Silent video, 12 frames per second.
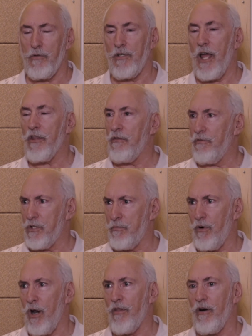death of his
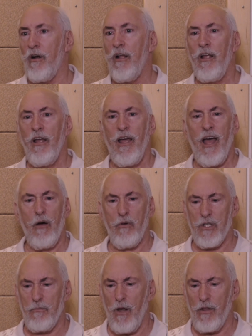brother, how
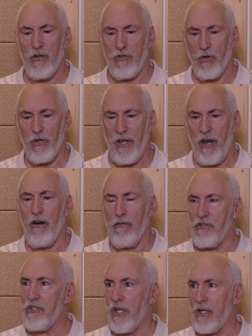his mother took care
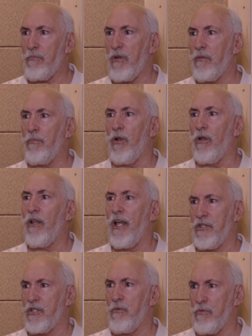of sick people
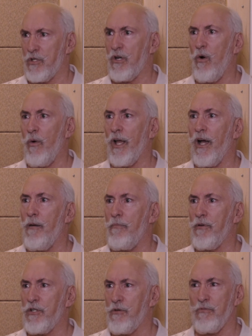as he was growing
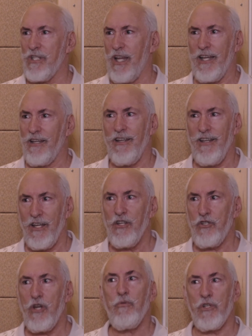up. And she
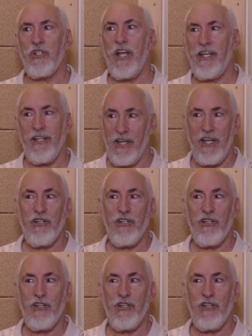was sainted. He